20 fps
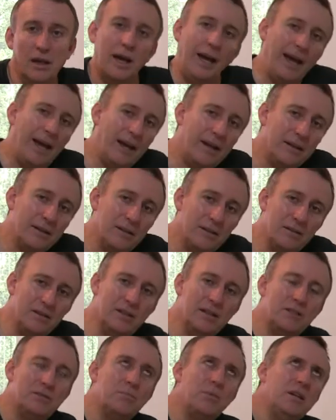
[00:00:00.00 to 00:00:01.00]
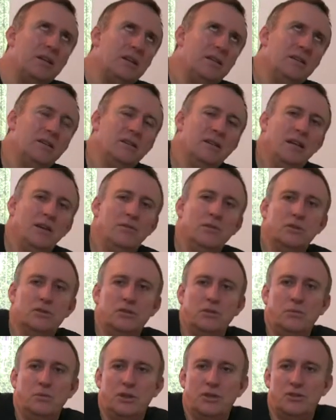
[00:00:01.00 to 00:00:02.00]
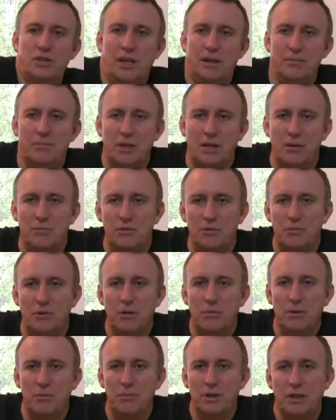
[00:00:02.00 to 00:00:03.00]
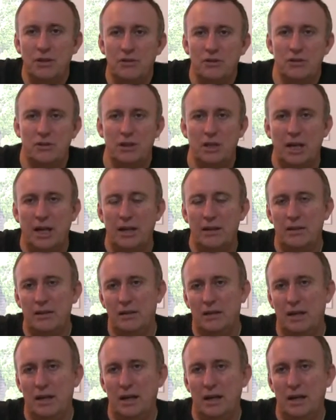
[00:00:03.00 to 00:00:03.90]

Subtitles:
And there's many levels at which that becomes a problem, because you get